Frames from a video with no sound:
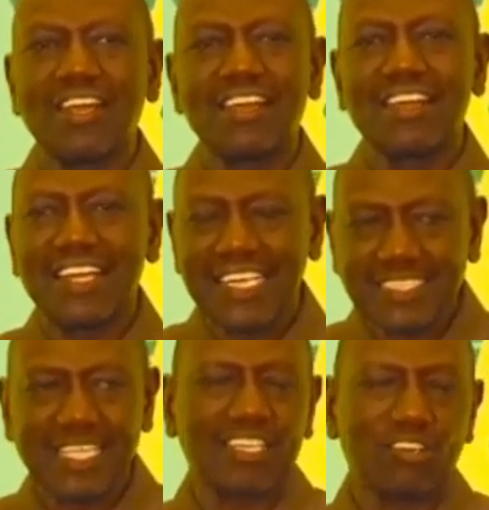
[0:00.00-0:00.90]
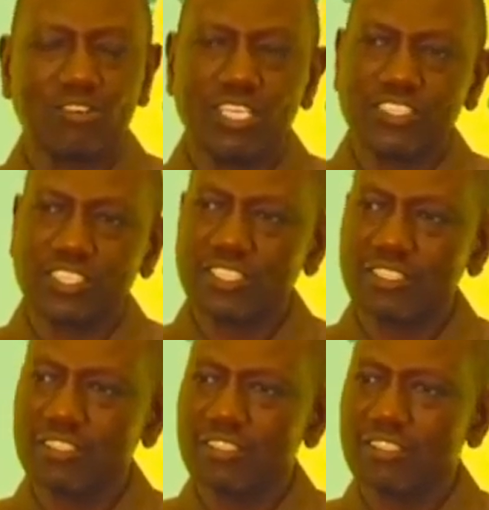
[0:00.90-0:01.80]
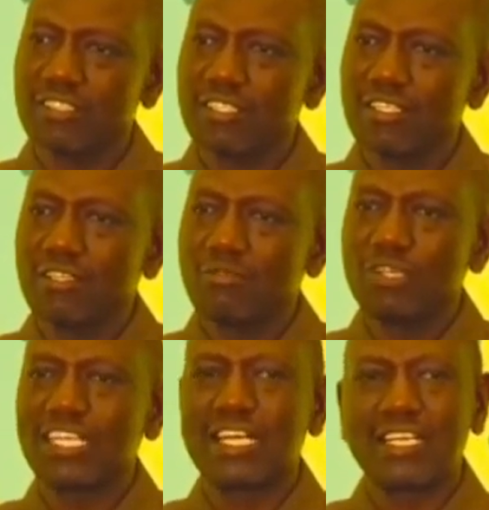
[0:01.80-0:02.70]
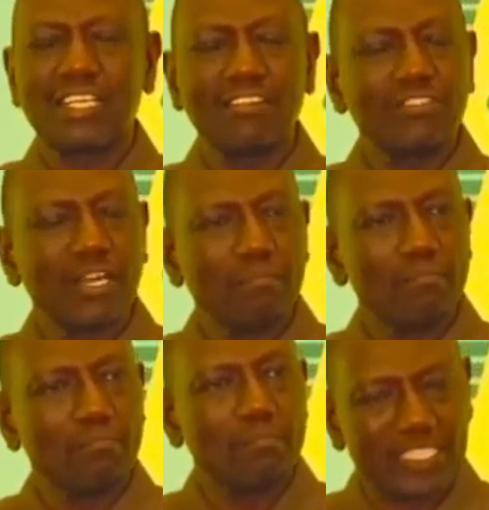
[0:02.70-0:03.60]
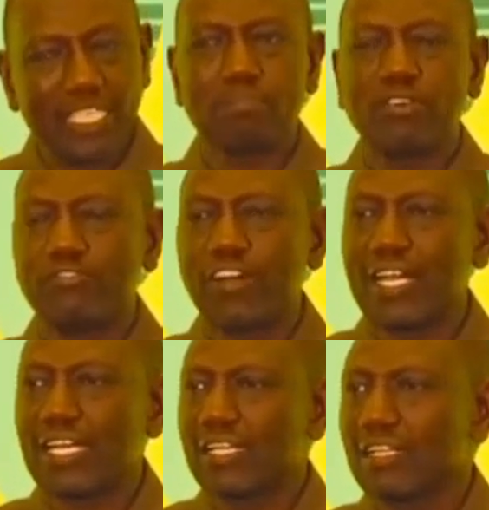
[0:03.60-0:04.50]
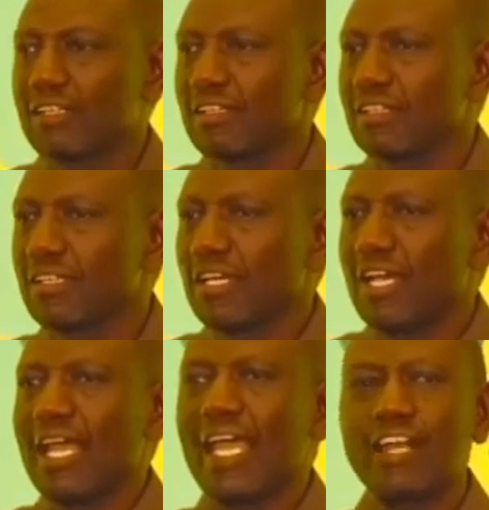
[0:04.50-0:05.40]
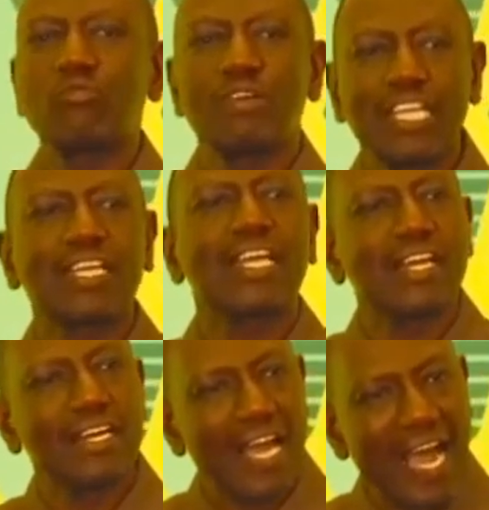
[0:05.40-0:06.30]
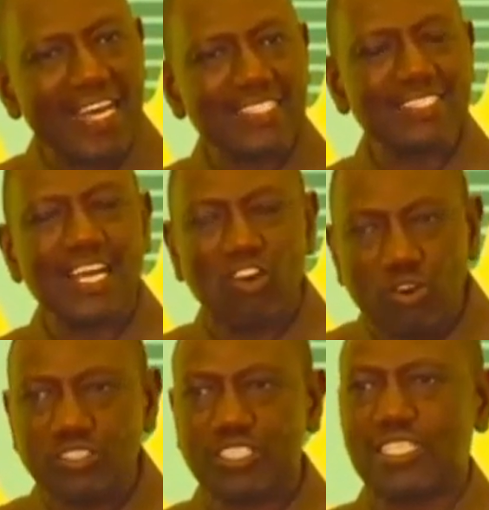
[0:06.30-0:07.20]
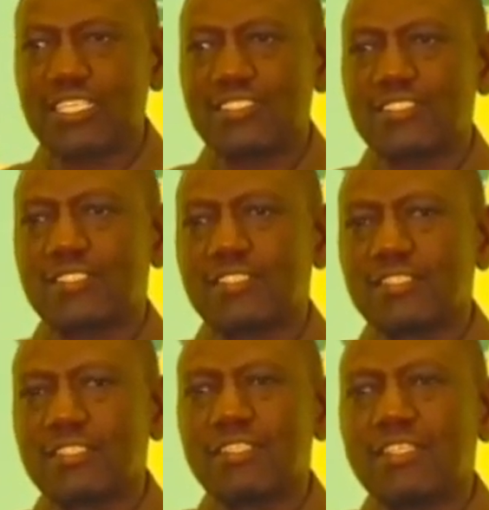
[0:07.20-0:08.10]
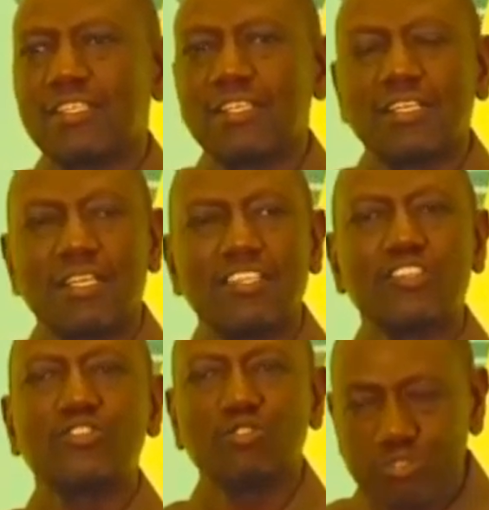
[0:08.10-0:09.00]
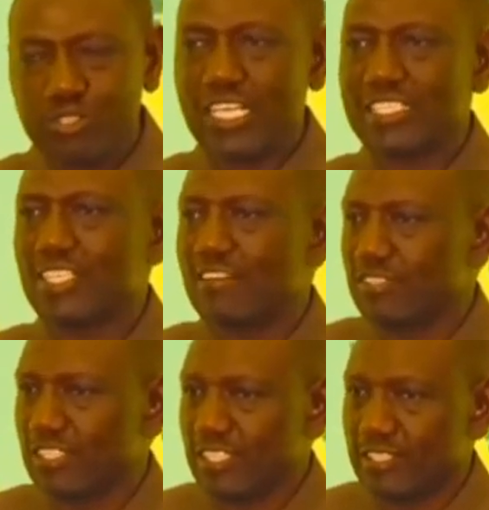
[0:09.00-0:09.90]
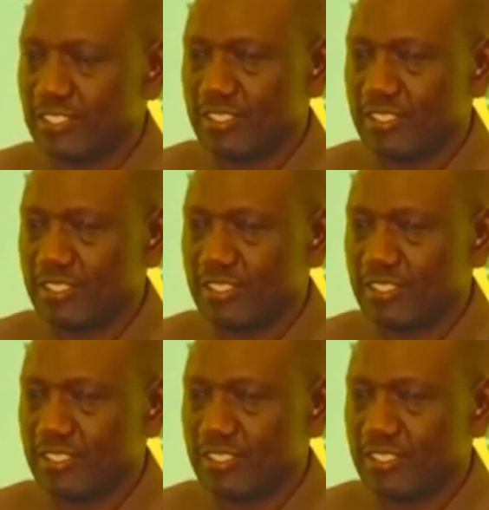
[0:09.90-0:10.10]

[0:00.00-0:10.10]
greater recognition, we can give them better profiling, and we can, as a continent, use their services